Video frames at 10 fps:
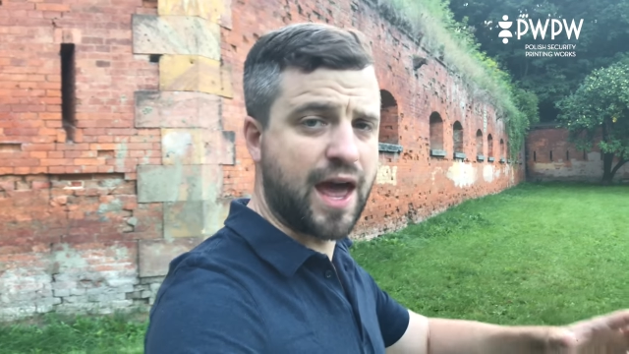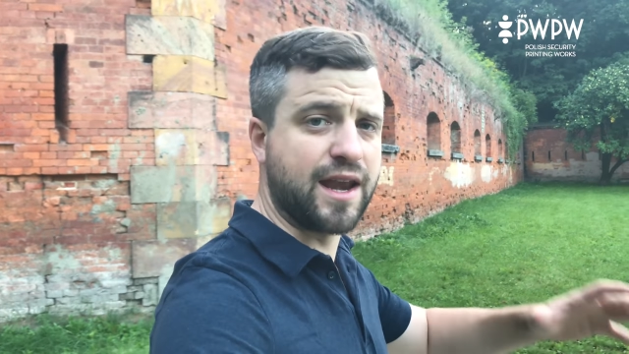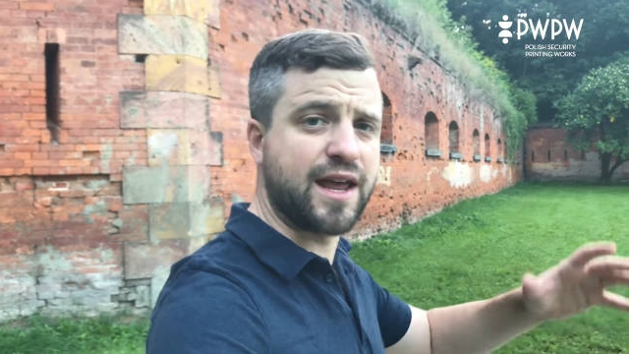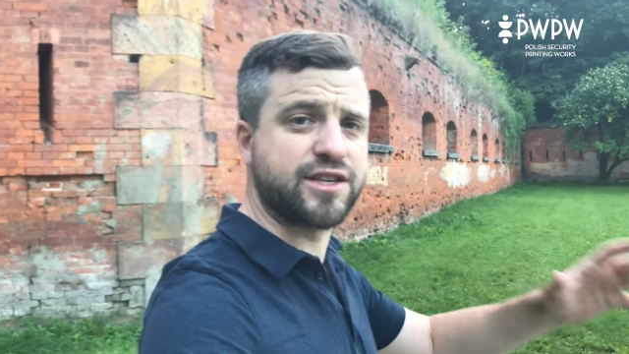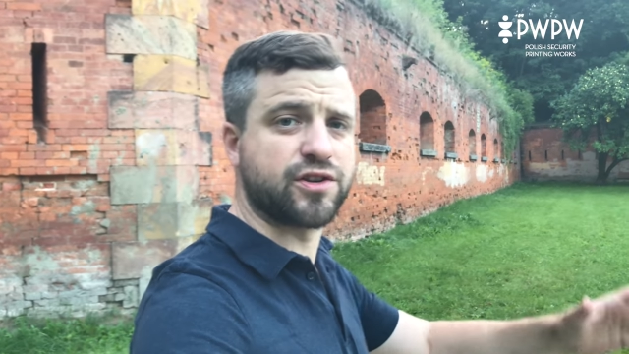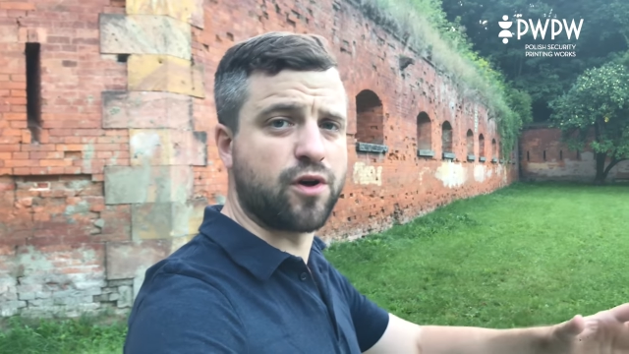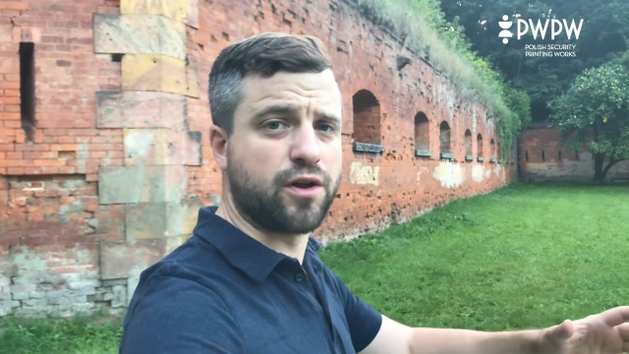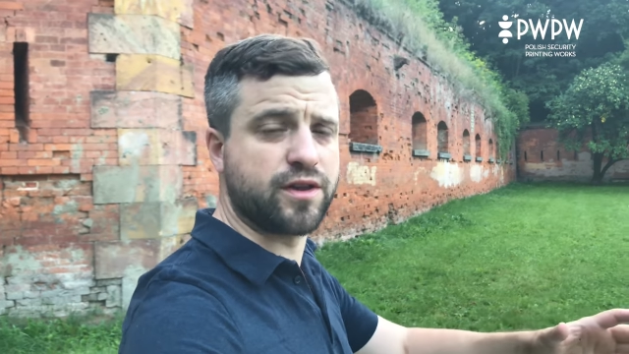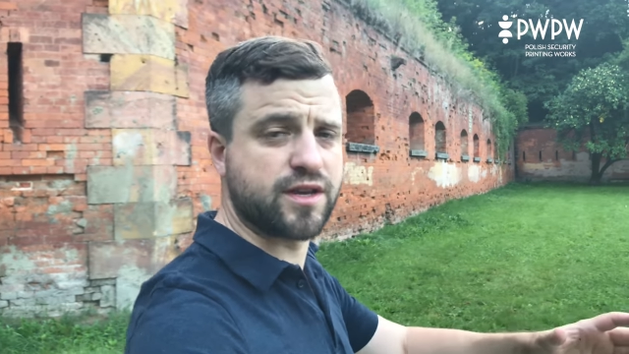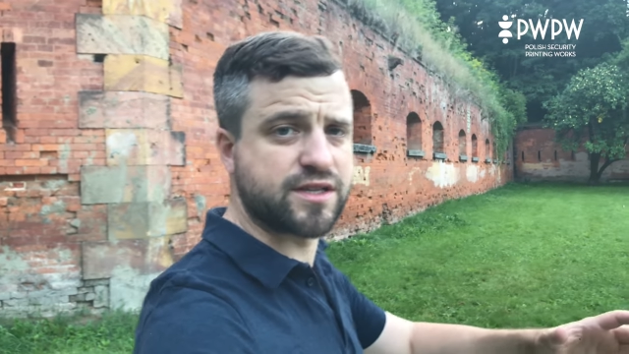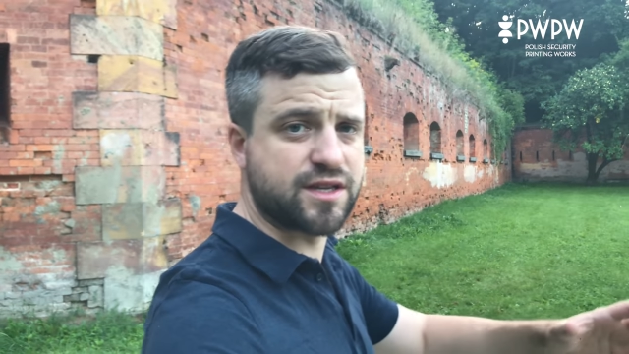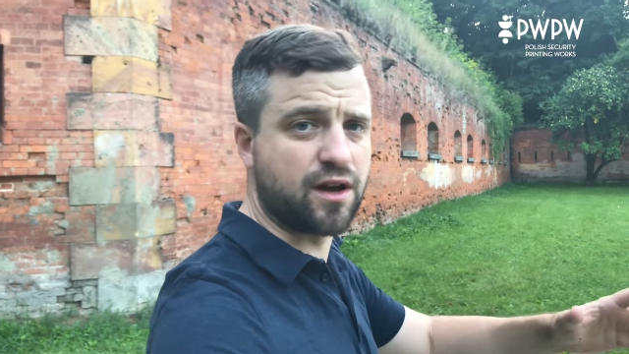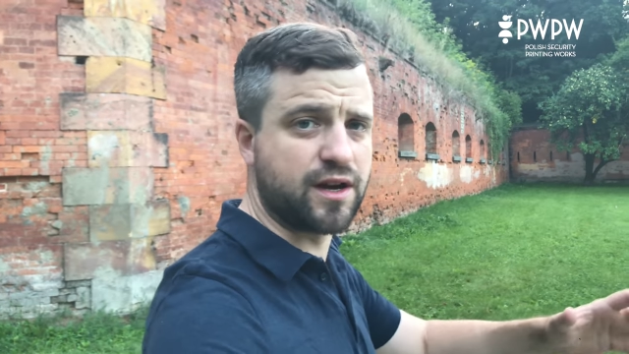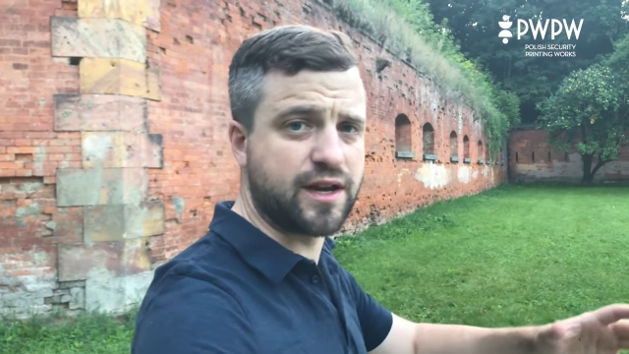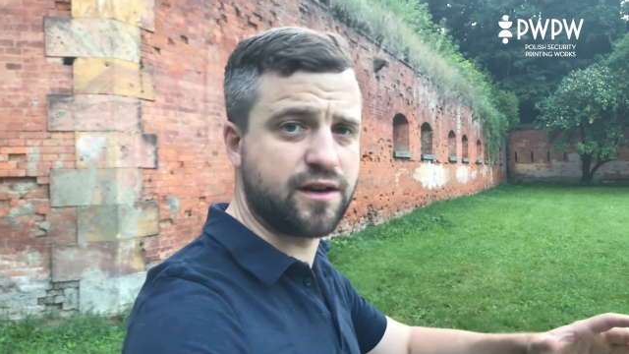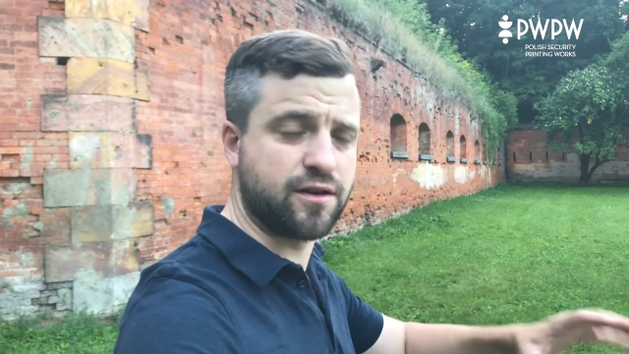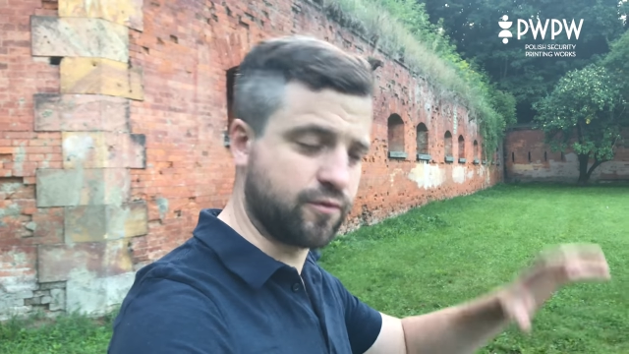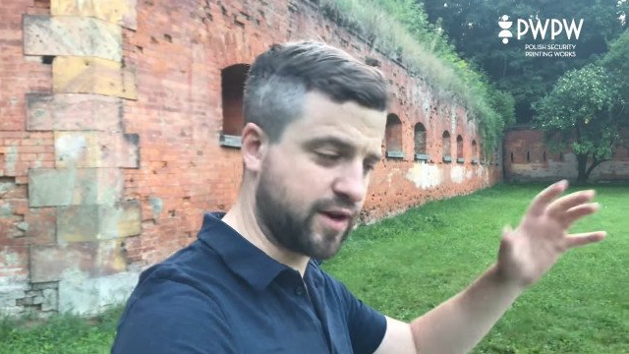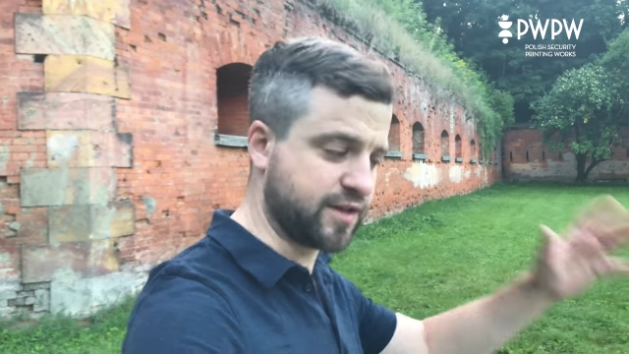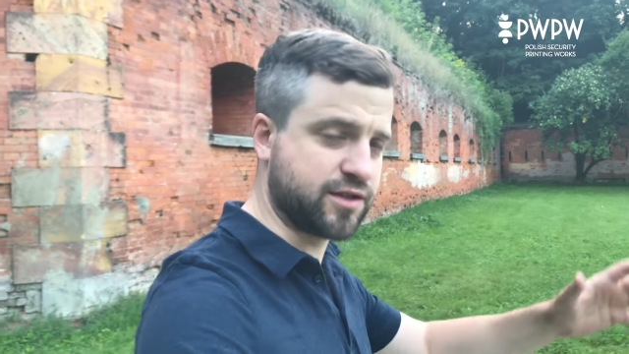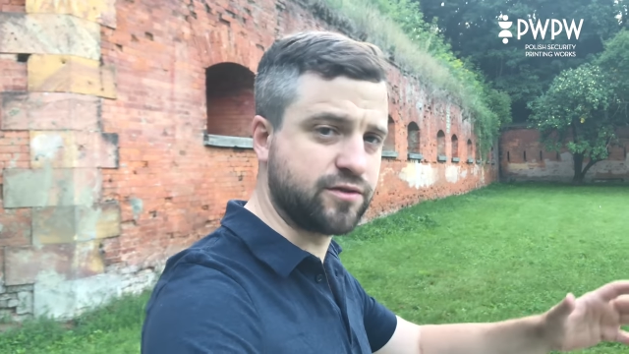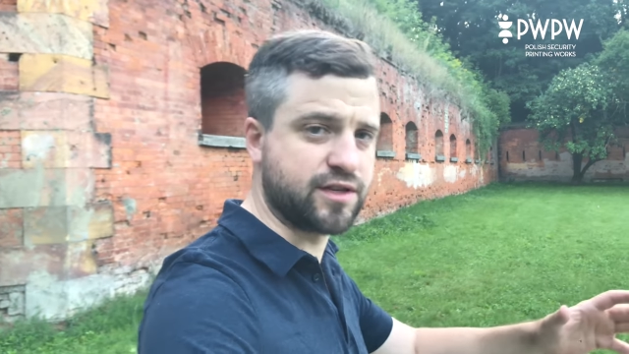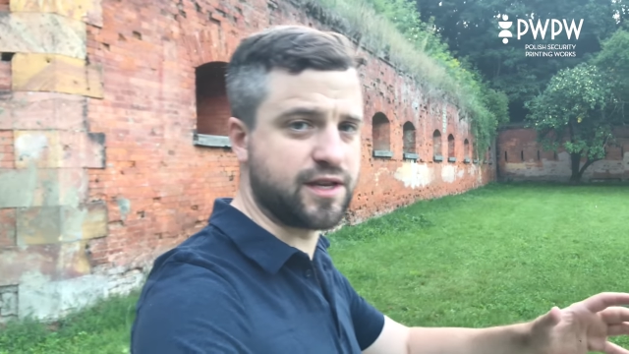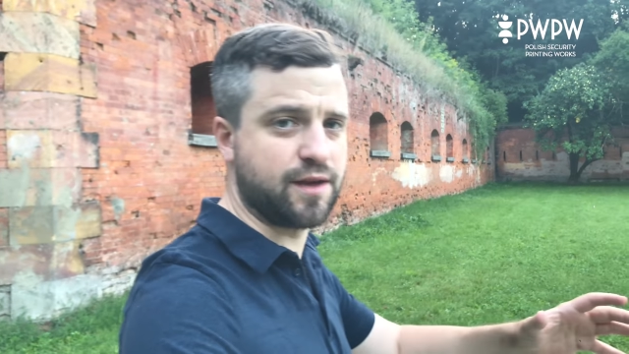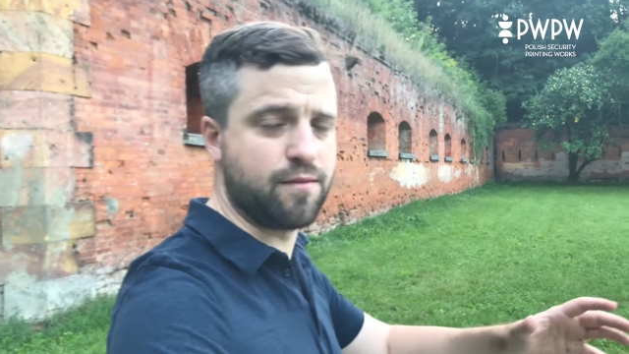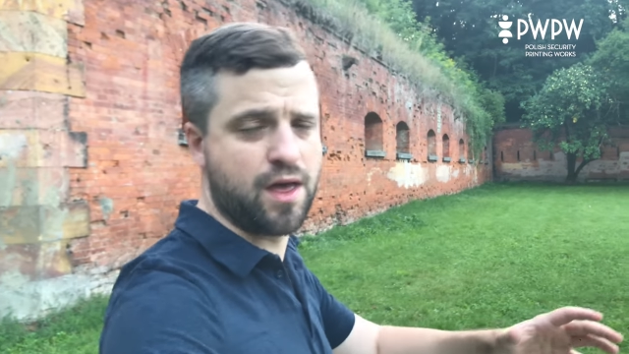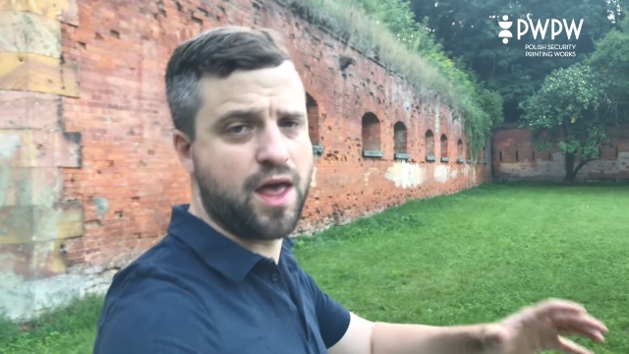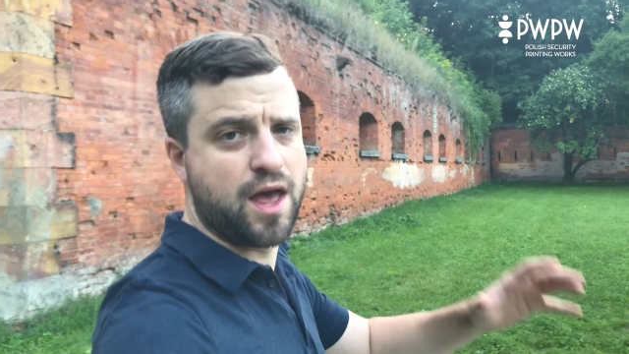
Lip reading: And later on, Stalin, when it suited him,